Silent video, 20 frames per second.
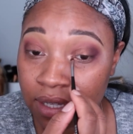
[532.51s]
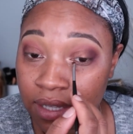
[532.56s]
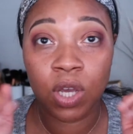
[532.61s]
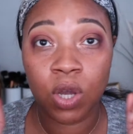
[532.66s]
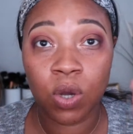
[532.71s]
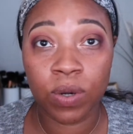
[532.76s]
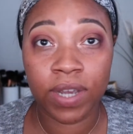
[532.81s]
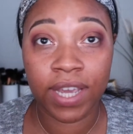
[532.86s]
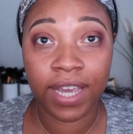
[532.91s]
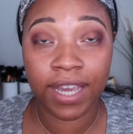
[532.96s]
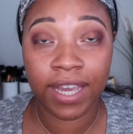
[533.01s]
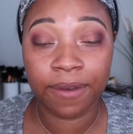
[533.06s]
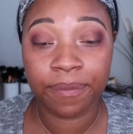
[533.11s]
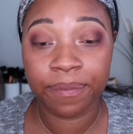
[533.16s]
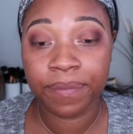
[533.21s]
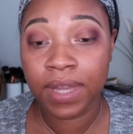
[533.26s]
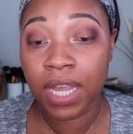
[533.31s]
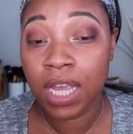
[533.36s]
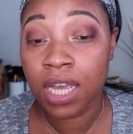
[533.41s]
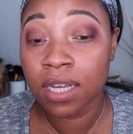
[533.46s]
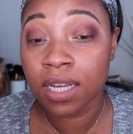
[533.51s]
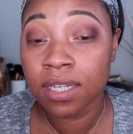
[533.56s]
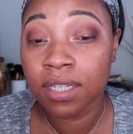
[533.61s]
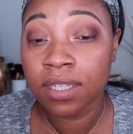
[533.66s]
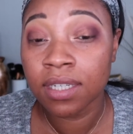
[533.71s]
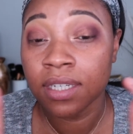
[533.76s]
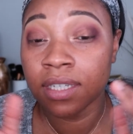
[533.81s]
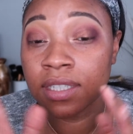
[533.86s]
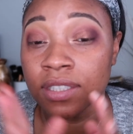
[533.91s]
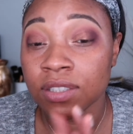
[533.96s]
Okay,
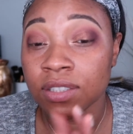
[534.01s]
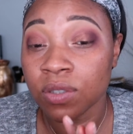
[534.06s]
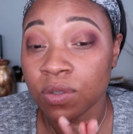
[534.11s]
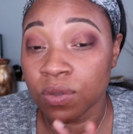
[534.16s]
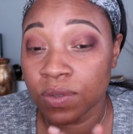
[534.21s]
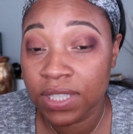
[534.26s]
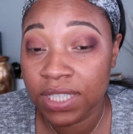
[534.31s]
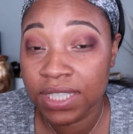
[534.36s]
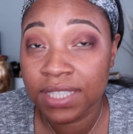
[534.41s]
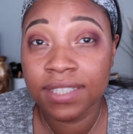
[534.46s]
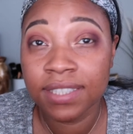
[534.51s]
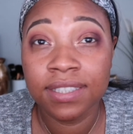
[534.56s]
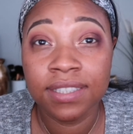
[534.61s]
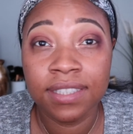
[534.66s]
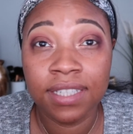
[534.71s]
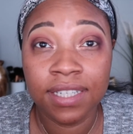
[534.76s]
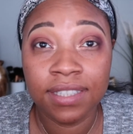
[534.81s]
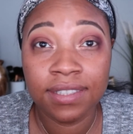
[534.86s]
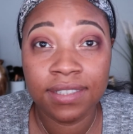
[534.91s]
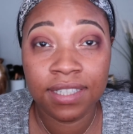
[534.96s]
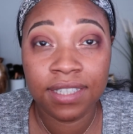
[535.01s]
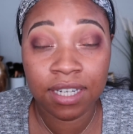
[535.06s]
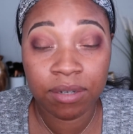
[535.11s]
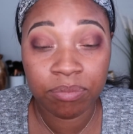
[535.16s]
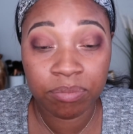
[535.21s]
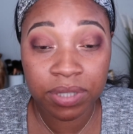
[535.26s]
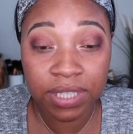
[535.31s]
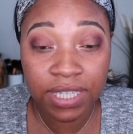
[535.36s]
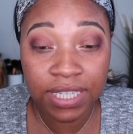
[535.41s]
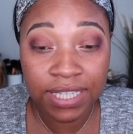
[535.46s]
so this is the
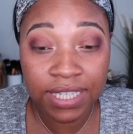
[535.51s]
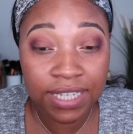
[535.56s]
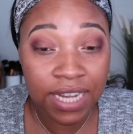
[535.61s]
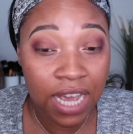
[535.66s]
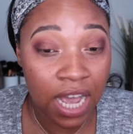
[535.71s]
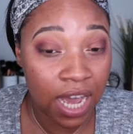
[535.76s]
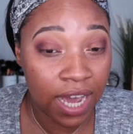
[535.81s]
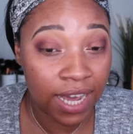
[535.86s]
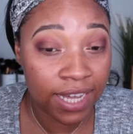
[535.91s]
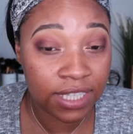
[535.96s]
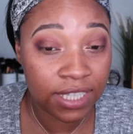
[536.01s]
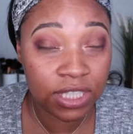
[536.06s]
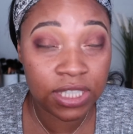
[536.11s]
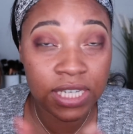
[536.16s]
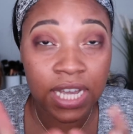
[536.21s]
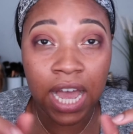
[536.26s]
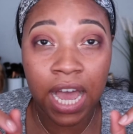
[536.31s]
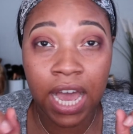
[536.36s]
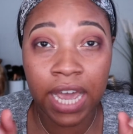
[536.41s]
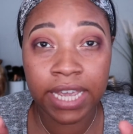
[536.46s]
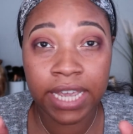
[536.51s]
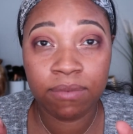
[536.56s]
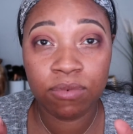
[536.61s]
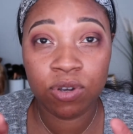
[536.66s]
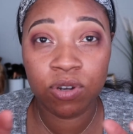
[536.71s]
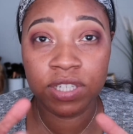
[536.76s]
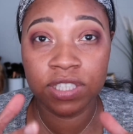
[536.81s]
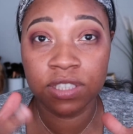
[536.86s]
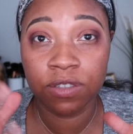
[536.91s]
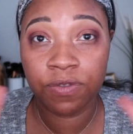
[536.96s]
completed eye look. I am
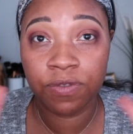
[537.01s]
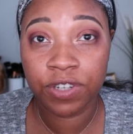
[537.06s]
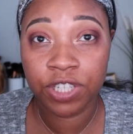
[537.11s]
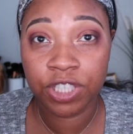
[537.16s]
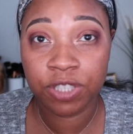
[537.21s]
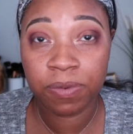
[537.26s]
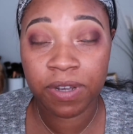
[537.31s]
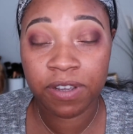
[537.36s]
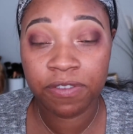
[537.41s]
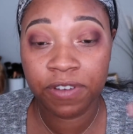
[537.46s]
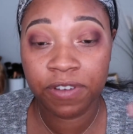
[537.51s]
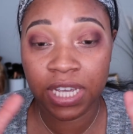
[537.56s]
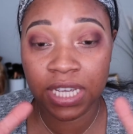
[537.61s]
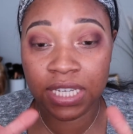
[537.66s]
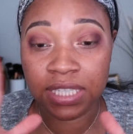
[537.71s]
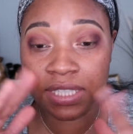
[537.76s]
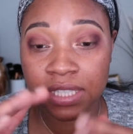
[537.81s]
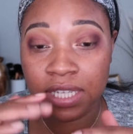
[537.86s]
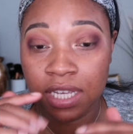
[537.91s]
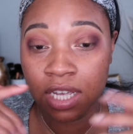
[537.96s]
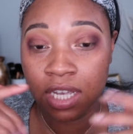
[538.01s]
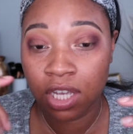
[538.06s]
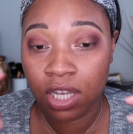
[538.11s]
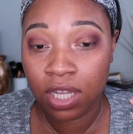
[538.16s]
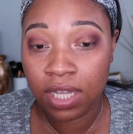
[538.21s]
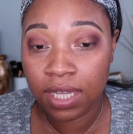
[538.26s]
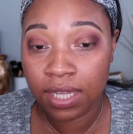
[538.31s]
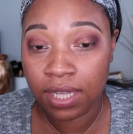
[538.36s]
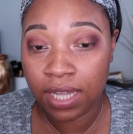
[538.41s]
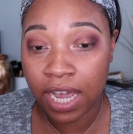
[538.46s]
going to finish my face,
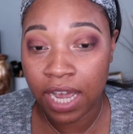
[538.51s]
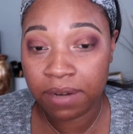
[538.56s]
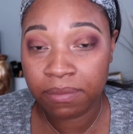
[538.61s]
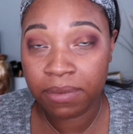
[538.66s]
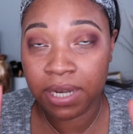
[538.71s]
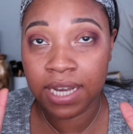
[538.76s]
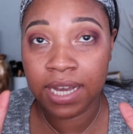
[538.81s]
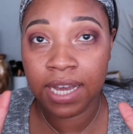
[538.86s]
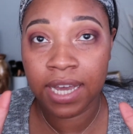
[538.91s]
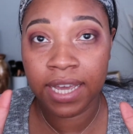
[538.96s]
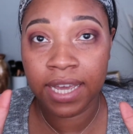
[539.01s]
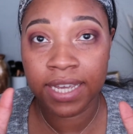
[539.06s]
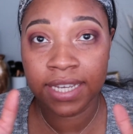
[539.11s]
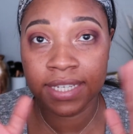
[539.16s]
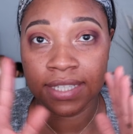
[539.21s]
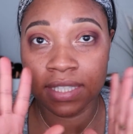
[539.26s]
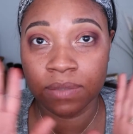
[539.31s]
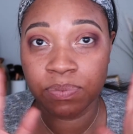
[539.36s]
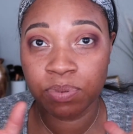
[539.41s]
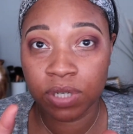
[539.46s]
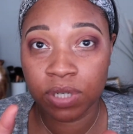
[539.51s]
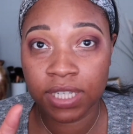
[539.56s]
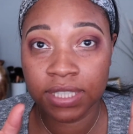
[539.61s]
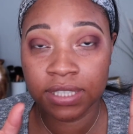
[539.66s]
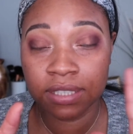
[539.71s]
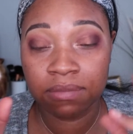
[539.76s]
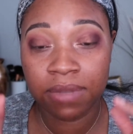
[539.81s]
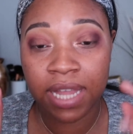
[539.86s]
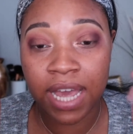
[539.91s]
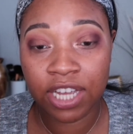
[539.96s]
line my eyes, put on
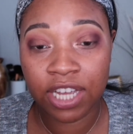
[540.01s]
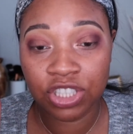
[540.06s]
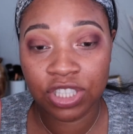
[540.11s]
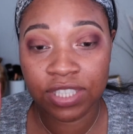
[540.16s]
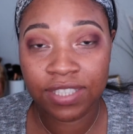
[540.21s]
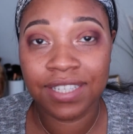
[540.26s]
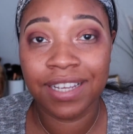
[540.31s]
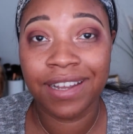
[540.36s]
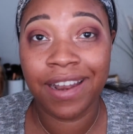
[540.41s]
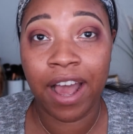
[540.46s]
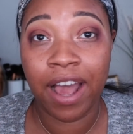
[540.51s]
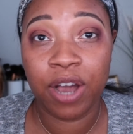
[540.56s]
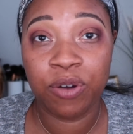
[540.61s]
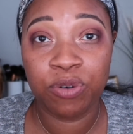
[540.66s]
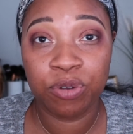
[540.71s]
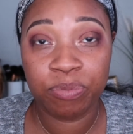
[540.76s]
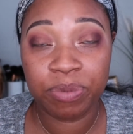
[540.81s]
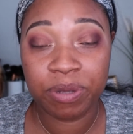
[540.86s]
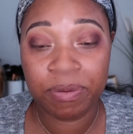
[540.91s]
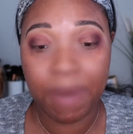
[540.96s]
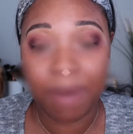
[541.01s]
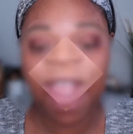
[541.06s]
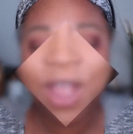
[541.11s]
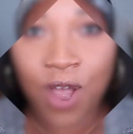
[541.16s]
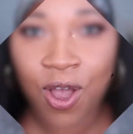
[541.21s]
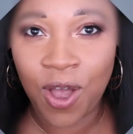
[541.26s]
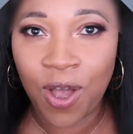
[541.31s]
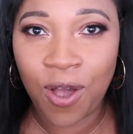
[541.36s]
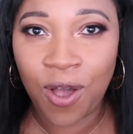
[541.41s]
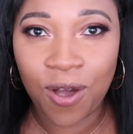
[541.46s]
some lashes, and I will be
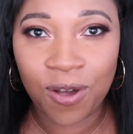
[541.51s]
back.